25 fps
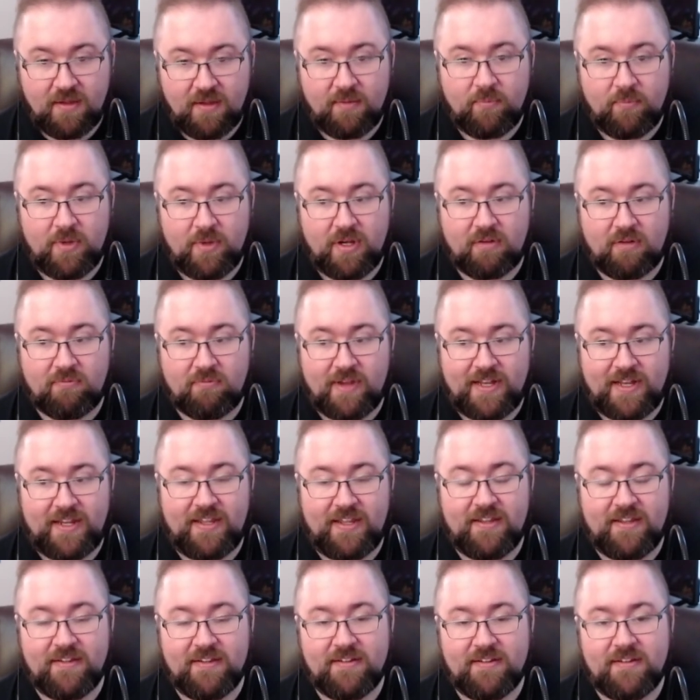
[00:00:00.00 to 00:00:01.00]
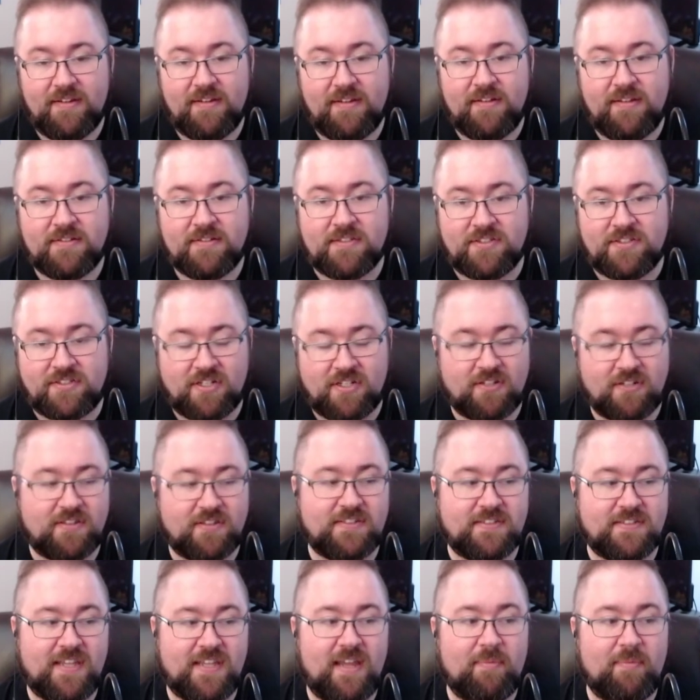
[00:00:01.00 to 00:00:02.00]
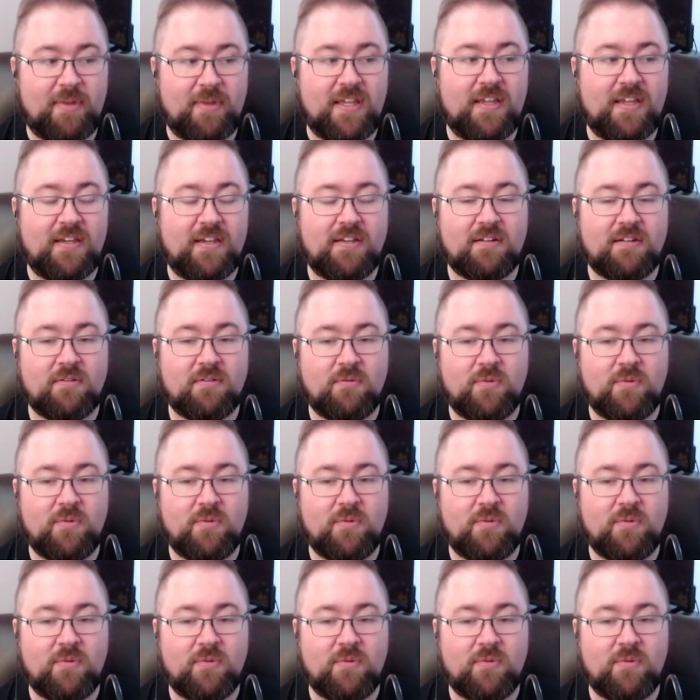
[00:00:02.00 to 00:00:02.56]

We are ready to start this game again.